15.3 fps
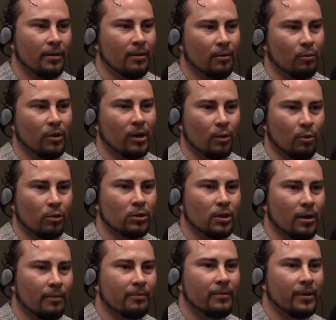When it grows
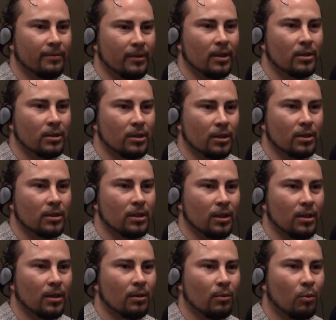up 15,
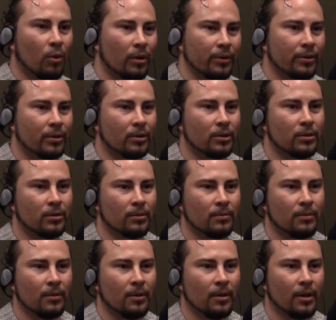16, it wanders
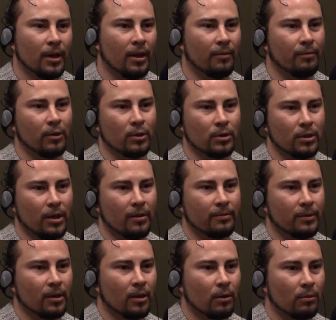and it feels
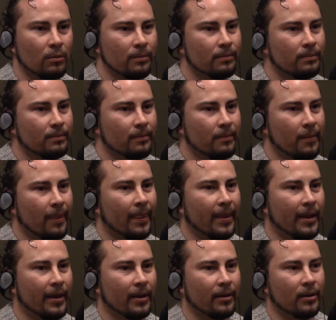left out.
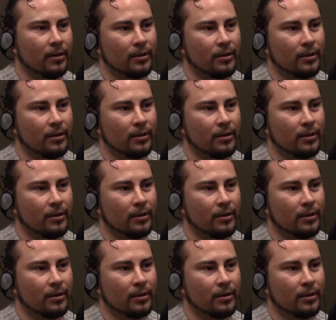And